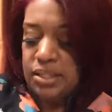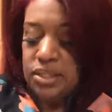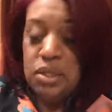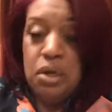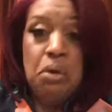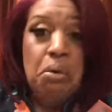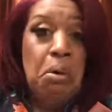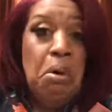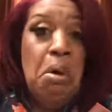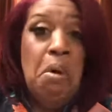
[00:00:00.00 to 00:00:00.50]

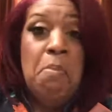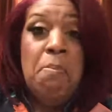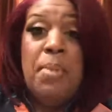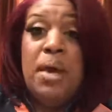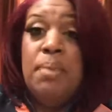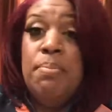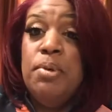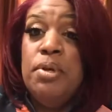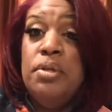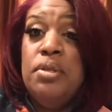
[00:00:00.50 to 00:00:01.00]
so
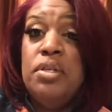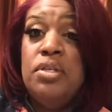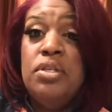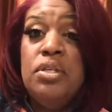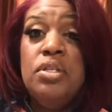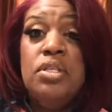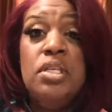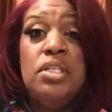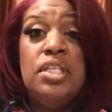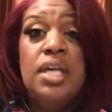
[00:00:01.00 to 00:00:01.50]
maybe this
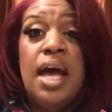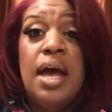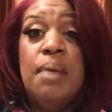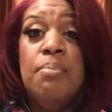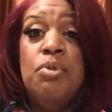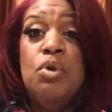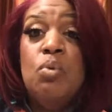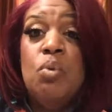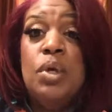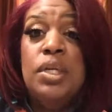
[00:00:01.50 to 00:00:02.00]
is a
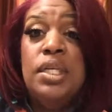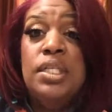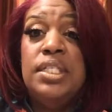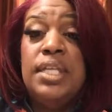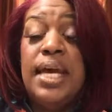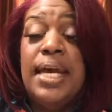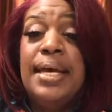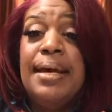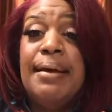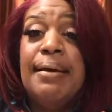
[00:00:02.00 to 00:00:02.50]
time you want to
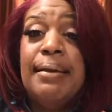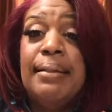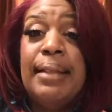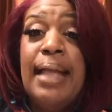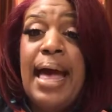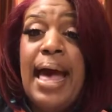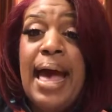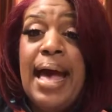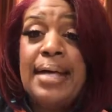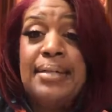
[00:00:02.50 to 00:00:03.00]
take a
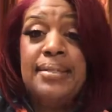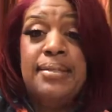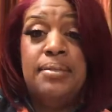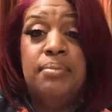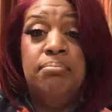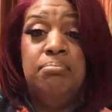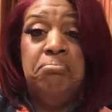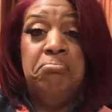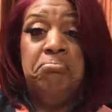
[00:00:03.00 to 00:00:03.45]
class.